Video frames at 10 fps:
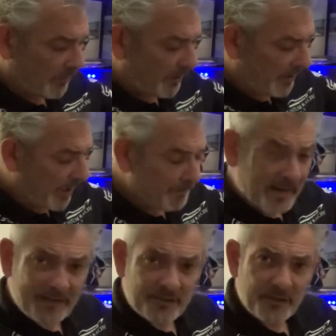come
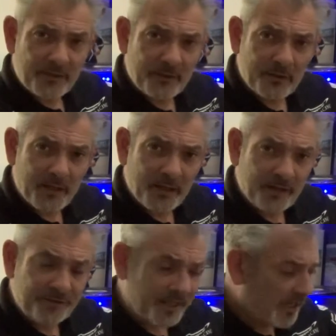back to
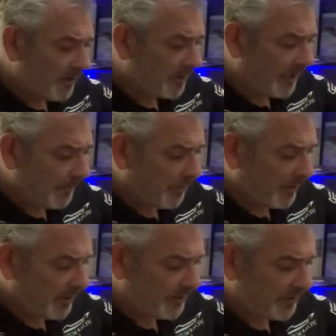a video clip
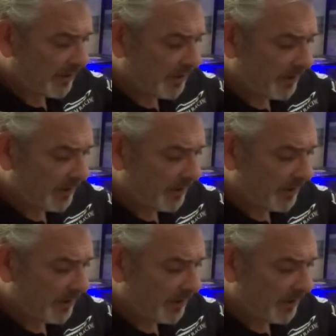with us